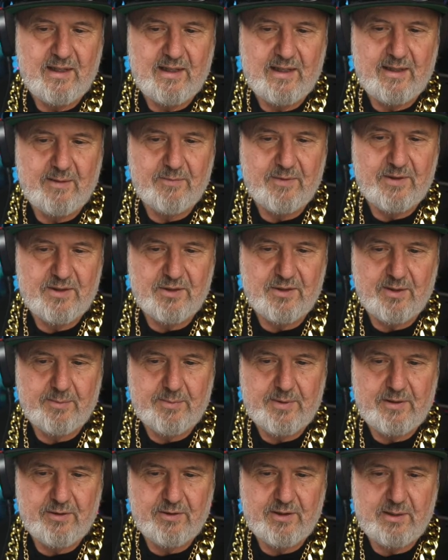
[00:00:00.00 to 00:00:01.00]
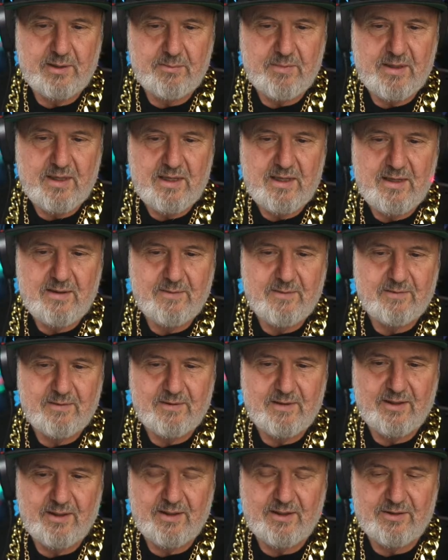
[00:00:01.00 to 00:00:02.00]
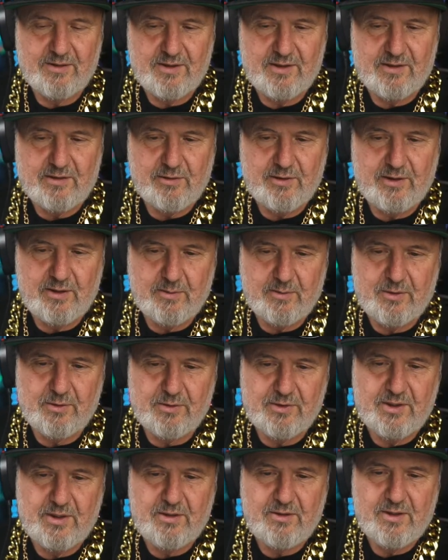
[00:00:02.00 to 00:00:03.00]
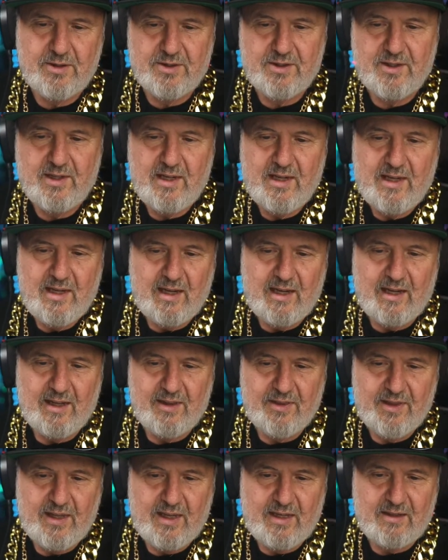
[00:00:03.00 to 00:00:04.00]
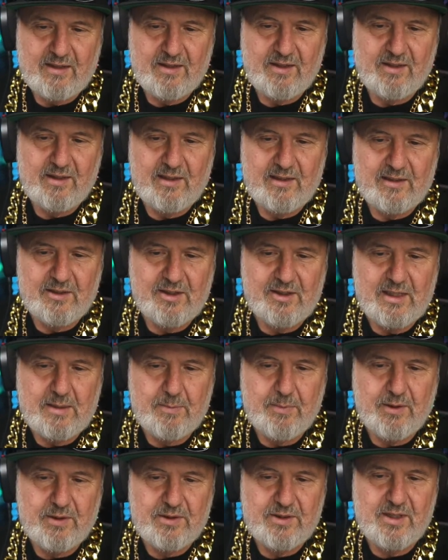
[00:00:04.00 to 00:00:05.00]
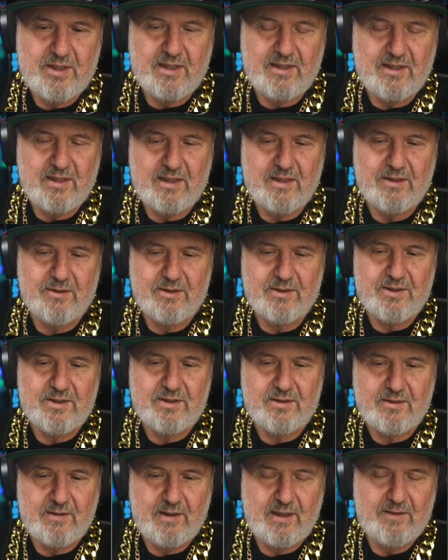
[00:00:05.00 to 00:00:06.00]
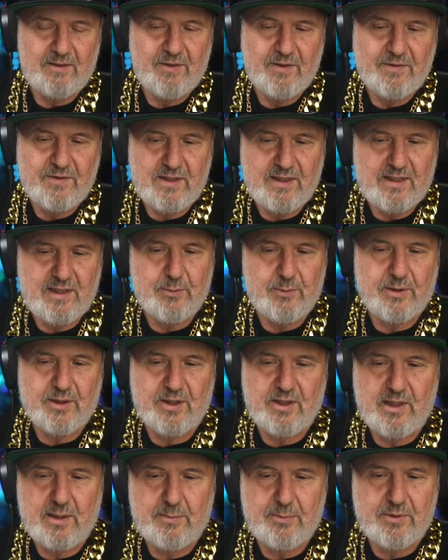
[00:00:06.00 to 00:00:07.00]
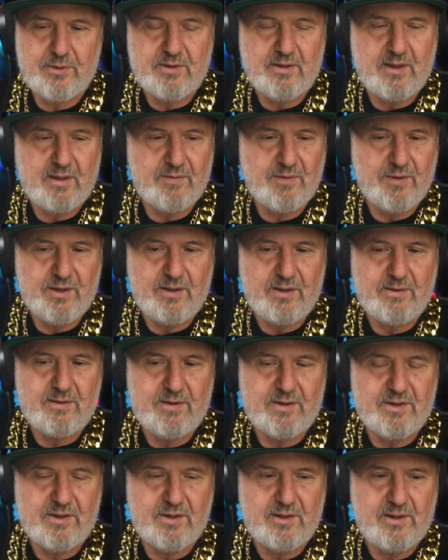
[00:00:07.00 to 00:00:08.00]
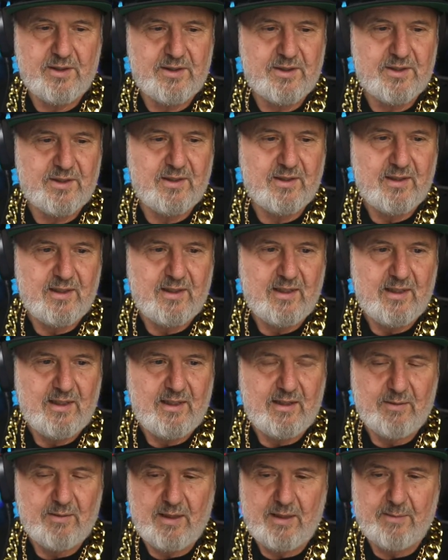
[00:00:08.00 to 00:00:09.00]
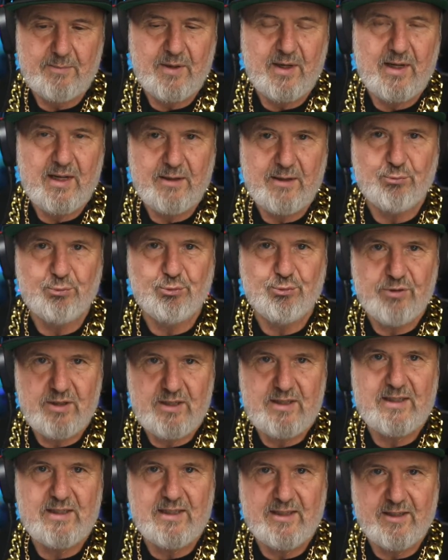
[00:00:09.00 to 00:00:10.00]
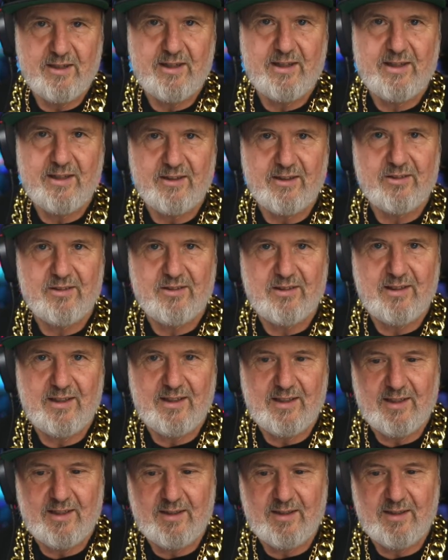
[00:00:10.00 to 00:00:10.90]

There's a grumpy looking me. I think I was just looking a bit too serious. That little tiny box down there is a 50 kilowatt hybrid inverter, the Solis. I really like it.